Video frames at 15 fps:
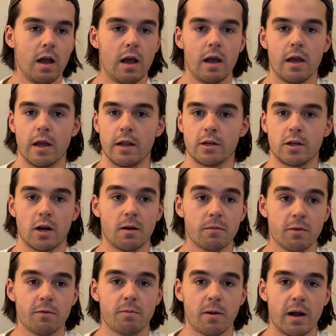In terms
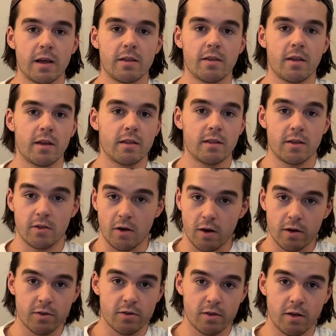of pricing, these are
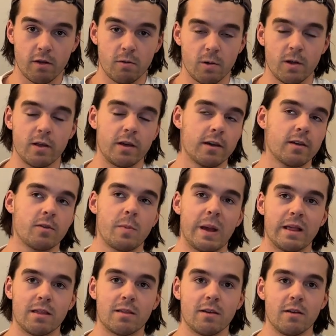still really
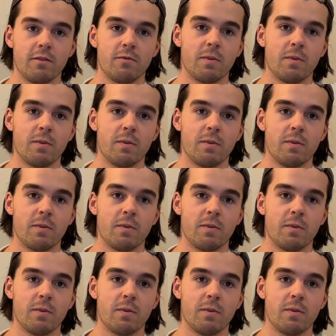expensive,